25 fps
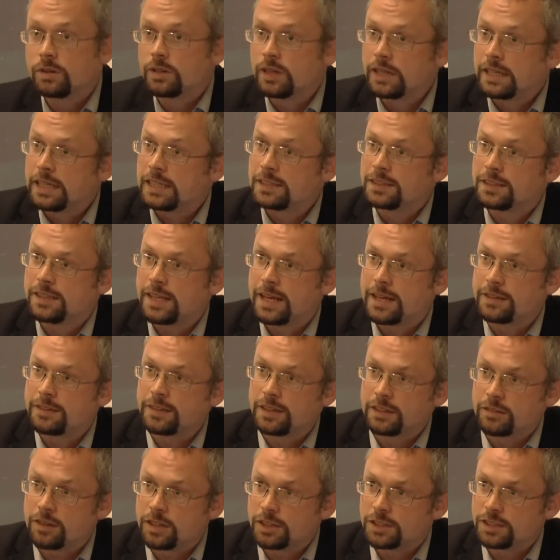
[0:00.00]
against the
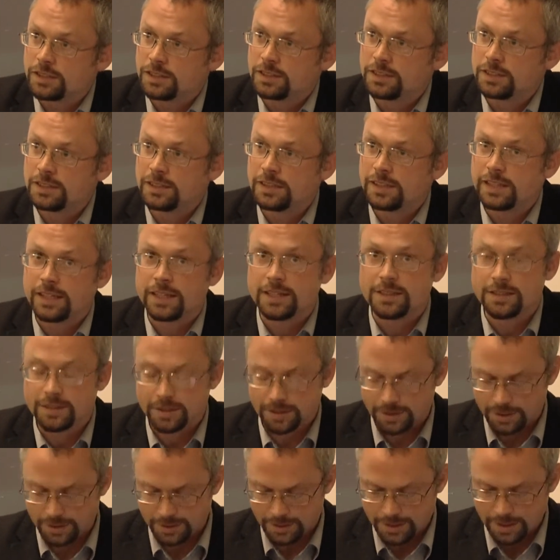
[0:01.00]
ethnic Russians in the east
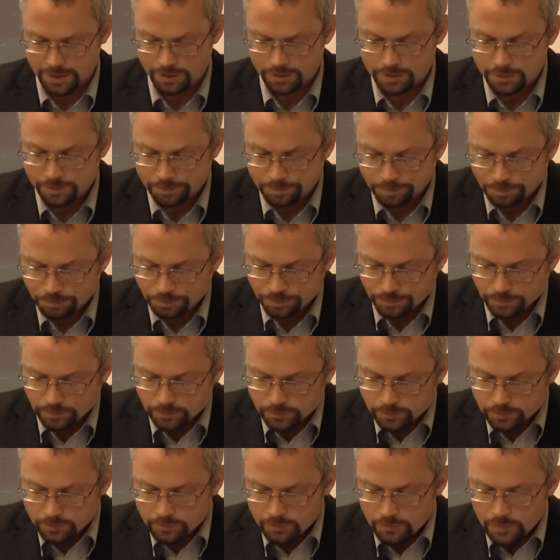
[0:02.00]
and the south.
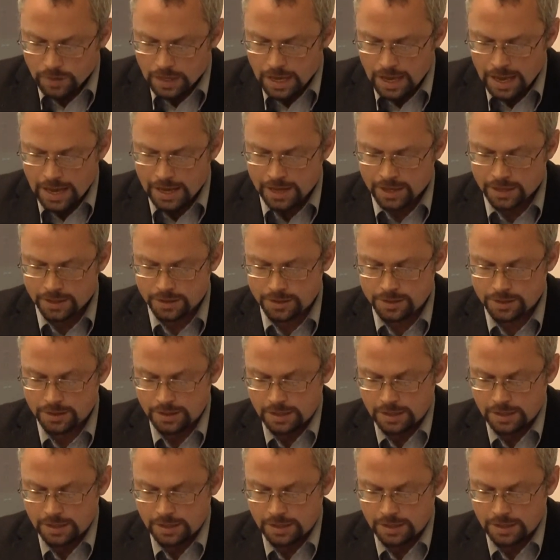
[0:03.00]
And